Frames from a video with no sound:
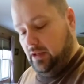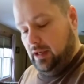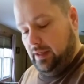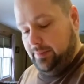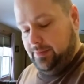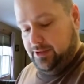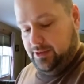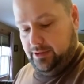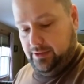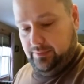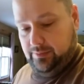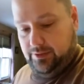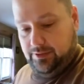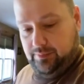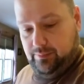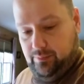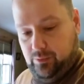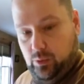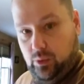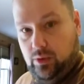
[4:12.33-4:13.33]
opposite.
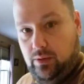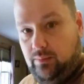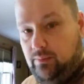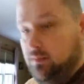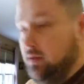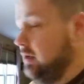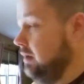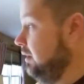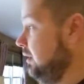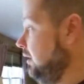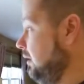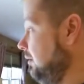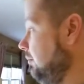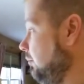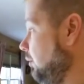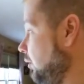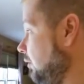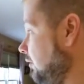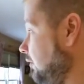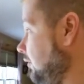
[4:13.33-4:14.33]
It's more,
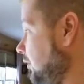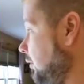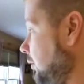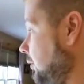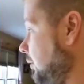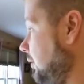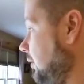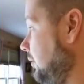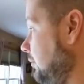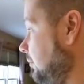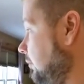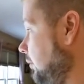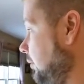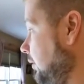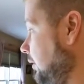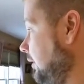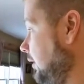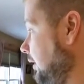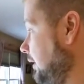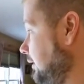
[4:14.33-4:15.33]
more full,
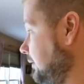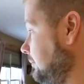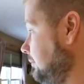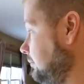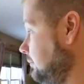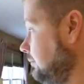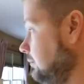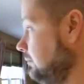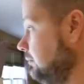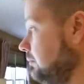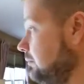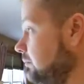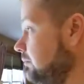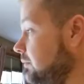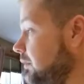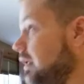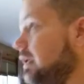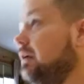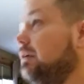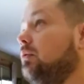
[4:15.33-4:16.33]
more,
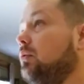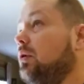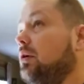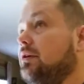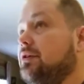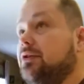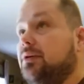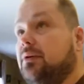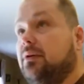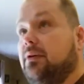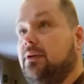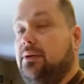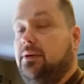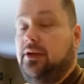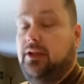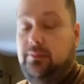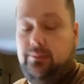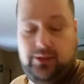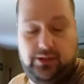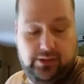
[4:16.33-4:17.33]
uh, uh, words are
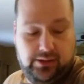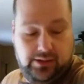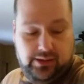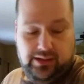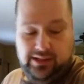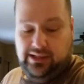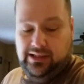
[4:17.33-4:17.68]
eluding me.